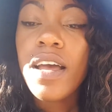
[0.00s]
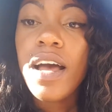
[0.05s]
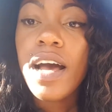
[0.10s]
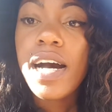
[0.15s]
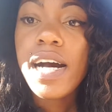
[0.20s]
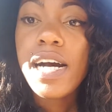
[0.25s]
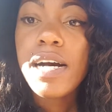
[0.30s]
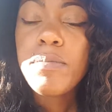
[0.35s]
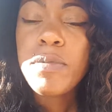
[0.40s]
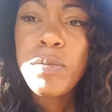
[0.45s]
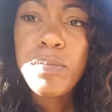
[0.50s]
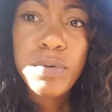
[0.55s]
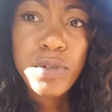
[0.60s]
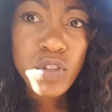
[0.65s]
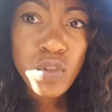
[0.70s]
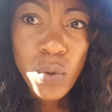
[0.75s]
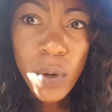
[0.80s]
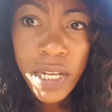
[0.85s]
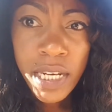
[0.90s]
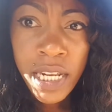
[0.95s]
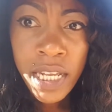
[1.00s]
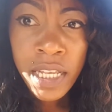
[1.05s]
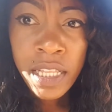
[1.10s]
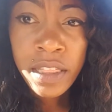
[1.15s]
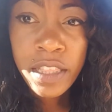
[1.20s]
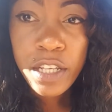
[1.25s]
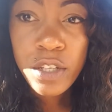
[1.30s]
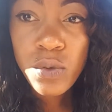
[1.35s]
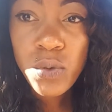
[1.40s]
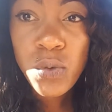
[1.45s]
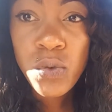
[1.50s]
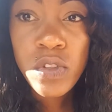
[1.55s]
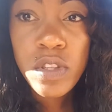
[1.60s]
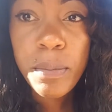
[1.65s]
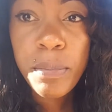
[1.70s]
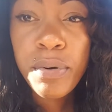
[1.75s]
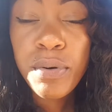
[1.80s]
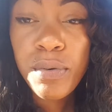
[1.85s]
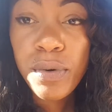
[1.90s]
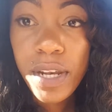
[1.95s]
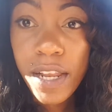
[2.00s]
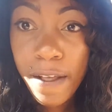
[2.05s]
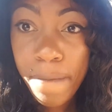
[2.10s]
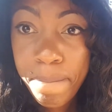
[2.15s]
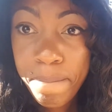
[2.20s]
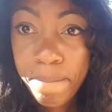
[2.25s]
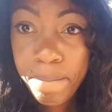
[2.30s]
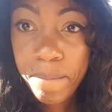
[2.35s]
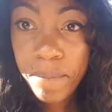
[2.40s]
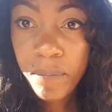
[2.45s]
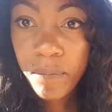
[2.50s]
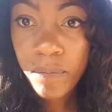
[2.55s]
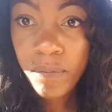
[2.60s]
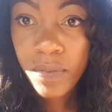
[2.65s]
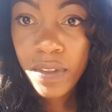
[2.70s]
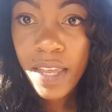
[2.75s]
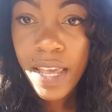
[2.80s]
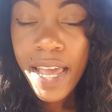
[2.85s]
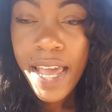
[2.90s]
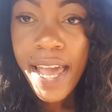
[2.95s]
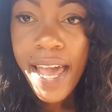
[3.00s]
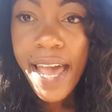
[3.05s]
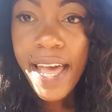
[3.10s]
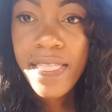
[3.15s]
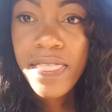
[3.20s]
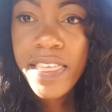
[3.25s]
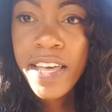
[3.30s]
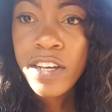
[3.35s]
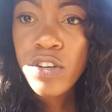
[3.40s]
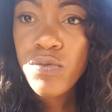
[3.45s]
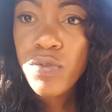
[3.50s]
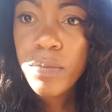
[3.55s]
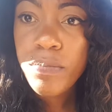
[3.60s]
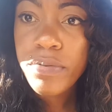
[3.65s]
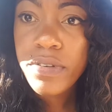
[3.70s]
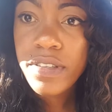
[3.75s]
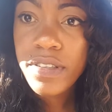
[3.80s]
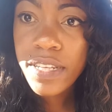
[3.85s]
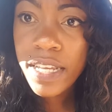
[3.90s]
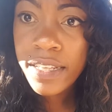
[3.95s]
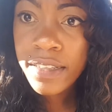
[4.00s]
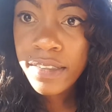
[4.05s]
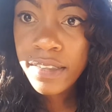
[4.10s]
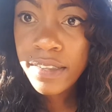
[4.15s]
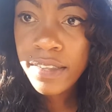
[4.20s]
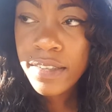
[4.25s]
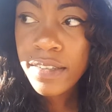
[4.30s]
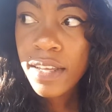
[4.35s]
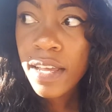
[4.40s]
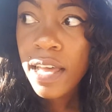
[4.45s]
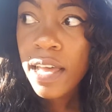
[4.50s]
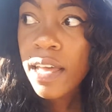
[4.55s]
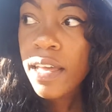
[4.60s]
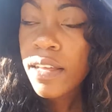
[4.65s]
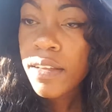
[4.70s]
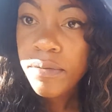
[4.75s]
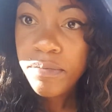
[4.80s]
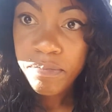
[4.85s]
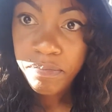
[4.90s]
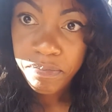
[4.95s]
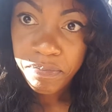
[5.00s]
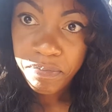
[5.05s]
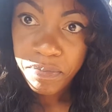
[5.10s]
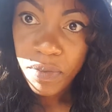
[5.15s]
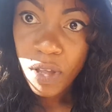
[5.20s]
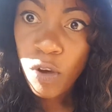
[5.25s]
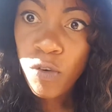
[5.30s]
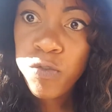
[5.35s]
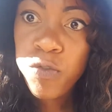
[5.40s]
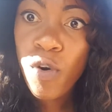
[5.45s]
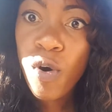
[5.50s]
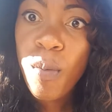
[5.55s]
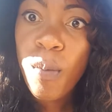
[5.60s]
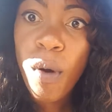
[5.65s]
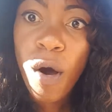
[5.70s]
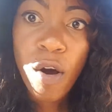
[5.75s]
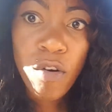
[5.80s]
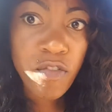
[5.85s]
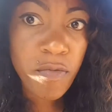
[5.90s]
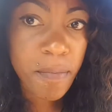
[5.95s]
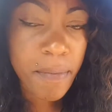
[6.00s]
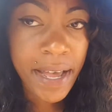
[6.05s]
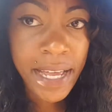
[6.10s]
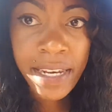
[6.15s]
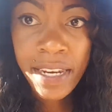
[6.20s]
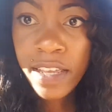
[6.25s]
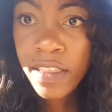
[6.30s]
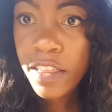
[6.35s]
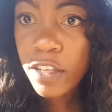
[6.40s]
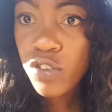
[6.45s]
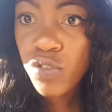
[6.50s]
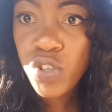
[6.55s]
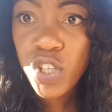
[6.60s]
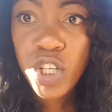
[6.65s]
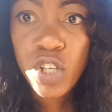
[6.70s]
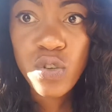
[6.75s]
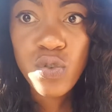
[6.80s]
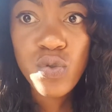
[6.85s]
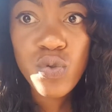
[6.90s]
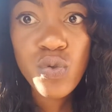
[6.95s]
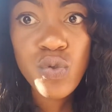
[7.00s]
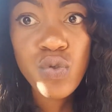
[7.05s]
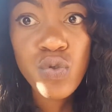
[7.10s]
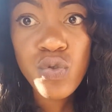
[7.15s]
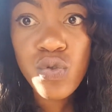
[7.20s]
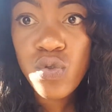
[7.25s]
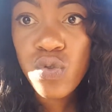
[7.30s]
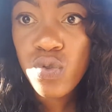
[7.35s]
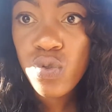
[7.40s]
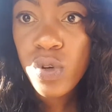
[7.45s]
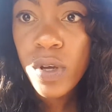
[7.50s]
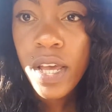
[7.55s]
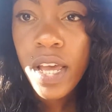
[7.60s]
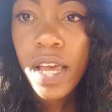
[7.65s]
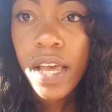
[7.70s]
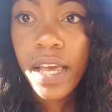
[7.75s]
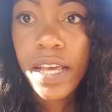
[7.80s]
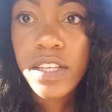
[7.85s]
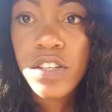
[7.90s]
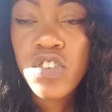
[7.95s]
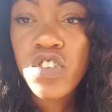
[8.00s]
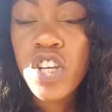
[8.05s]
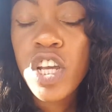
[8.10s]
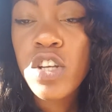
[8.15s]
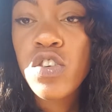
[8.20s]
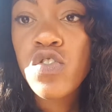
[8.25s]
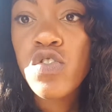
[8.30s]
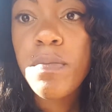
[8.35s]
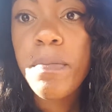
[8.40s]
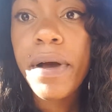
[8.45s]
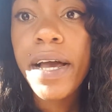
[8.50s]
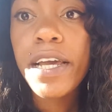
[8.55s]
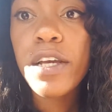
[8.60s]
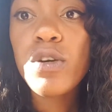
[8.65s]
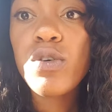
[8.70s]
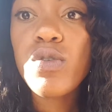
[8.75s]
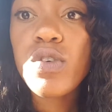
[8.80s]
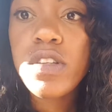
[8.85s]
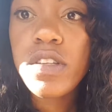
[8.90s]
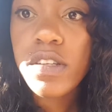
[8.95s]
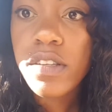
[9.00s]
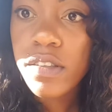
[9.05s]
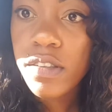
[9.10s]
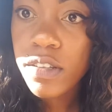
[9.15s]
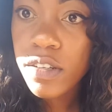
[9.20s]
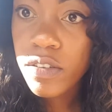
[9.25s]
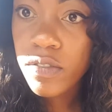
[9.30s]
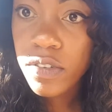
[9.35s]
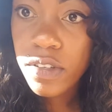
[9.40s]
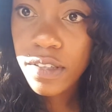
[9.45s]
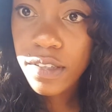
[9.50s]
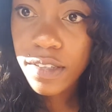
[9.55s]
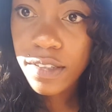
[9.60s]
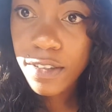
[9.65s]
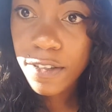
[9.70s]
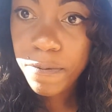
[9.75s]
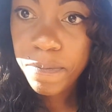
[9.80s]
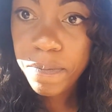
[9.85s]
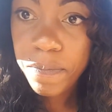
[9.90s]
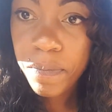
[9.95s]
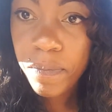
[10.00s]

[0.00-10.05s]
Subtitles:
In Botswana, they use the pula. And that represents a form of money that you can use to exchange to buy goods and services.